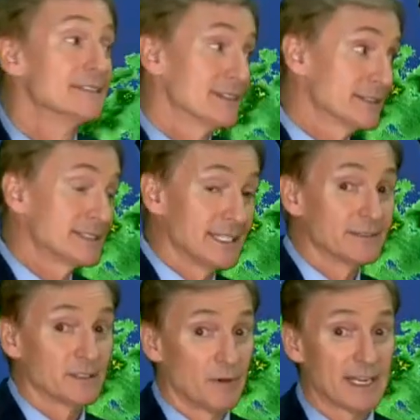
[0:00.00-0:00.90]

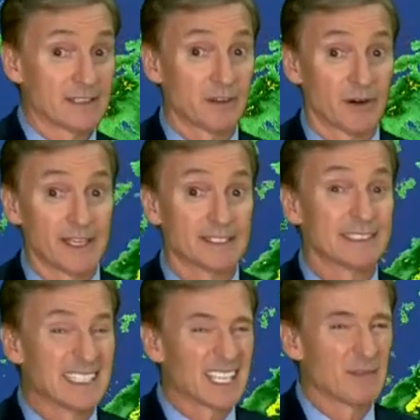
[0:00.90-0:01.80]
13, the one out to our east,
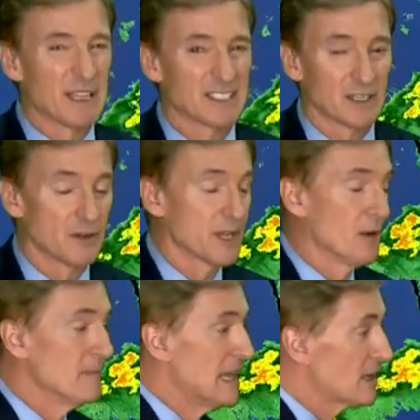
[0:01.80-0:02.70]
it's going to be a slow
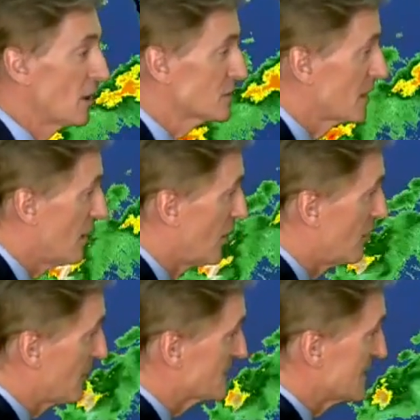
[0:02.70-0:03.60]
go. Closer to
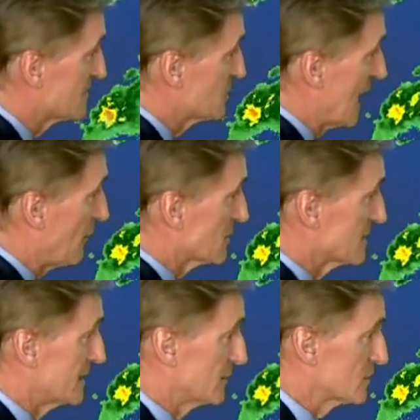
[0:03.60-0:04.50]
home, we've seen some showers
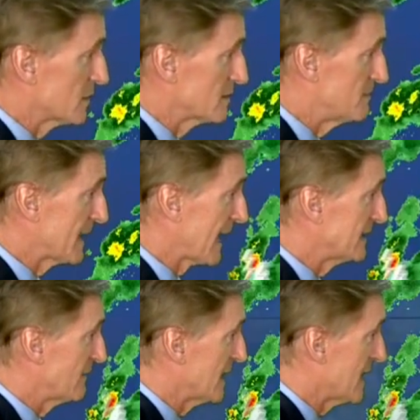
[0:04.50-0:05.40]
and thunderstorms. Big
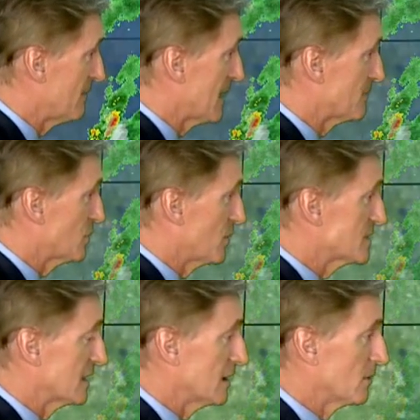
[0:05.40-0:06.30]
activity coming up
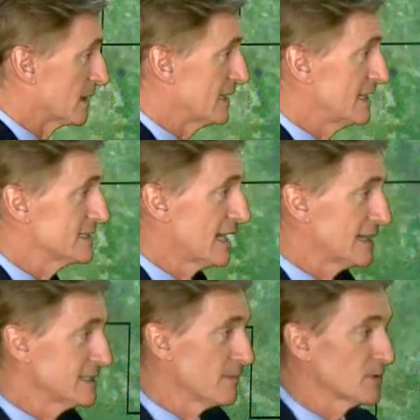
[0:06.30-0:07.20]
towards the lower keys. High
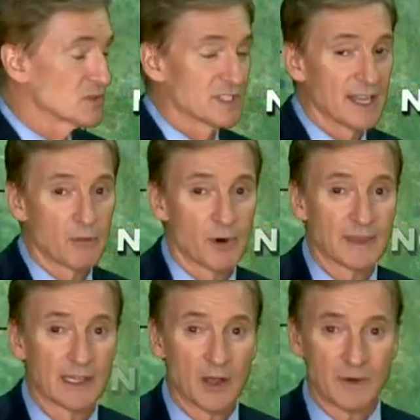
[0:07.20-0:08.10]
temperatures today were in
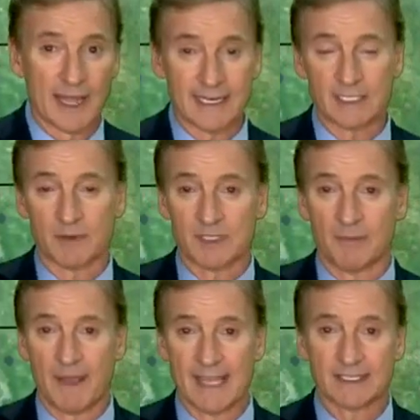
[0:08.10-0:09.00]
the low 90s. We saw
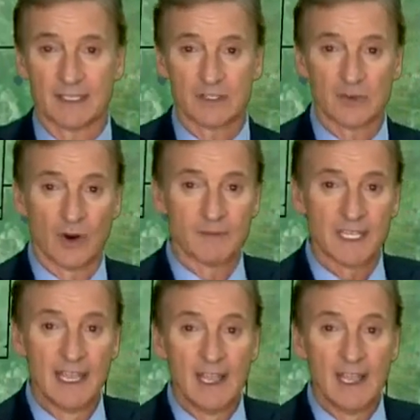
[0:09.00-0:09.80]
passing storms.